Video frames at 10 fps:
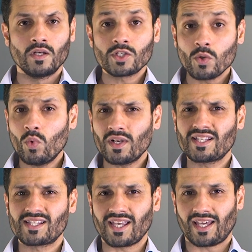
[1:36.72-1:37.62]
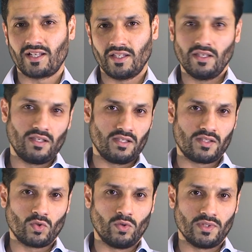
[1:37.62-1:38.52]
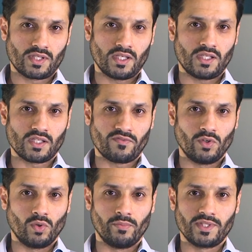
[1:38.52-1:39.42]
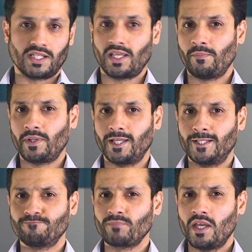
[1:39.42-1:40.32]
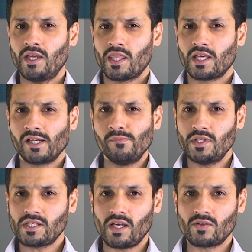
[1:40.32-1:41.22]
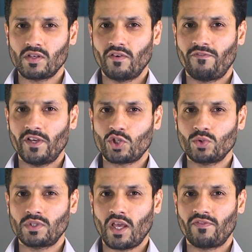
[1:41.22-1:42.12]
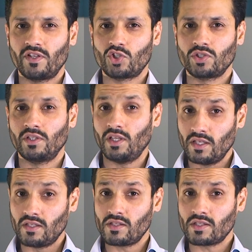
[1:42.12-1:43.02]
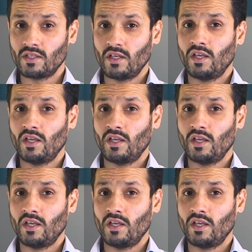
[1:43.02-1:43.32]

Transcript: So what exactly is dormant status for your limited company? The Companies House official definition is